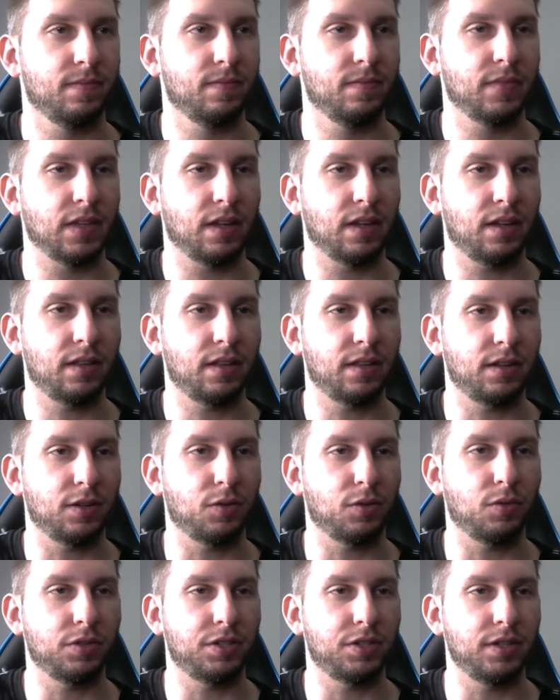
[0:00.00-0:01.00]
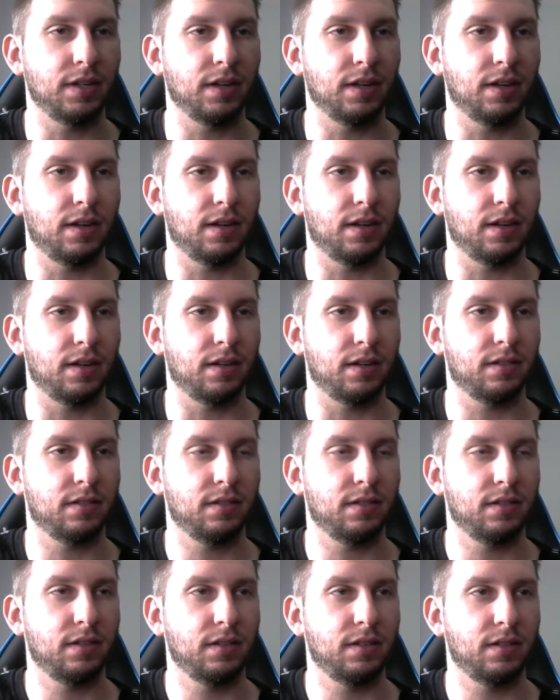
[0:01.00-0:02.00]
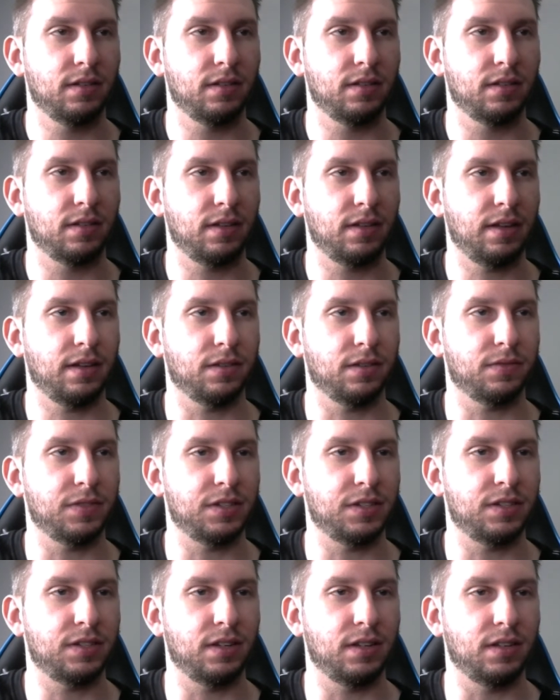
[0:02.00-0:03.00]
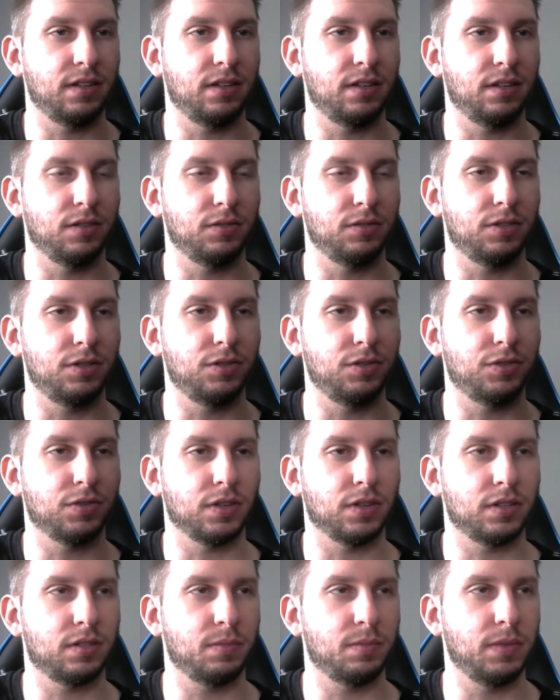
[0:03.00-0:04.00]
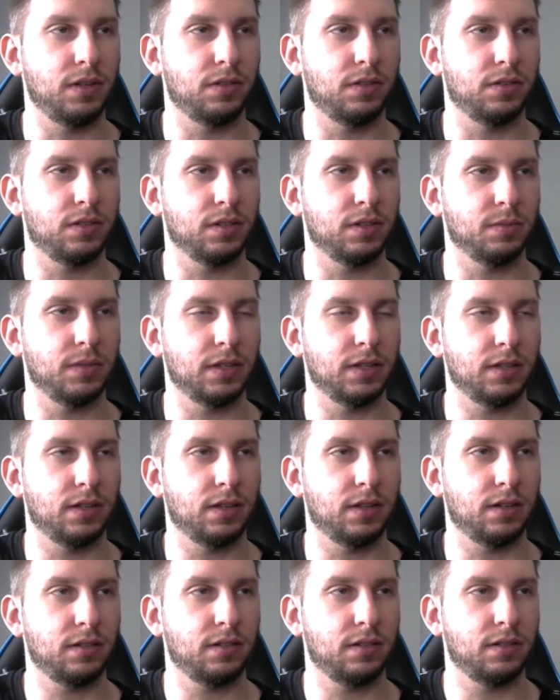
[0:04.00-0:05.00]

And then, of course, you got uh, Alpha saying, you know, do you trust me or something like that?